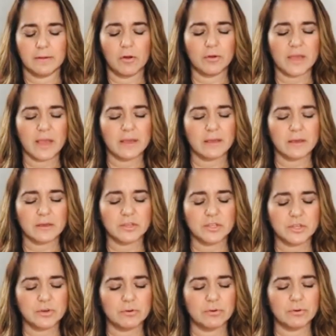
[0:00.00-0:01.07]
okay
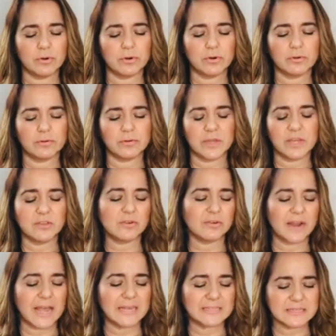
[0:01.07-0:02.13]
you're in your
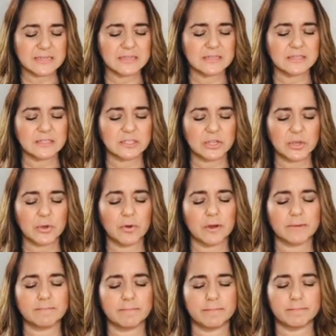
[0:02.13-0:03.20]
essence you
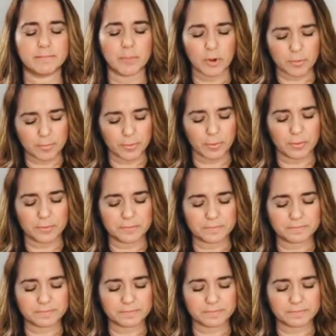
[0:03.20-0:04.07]
are purple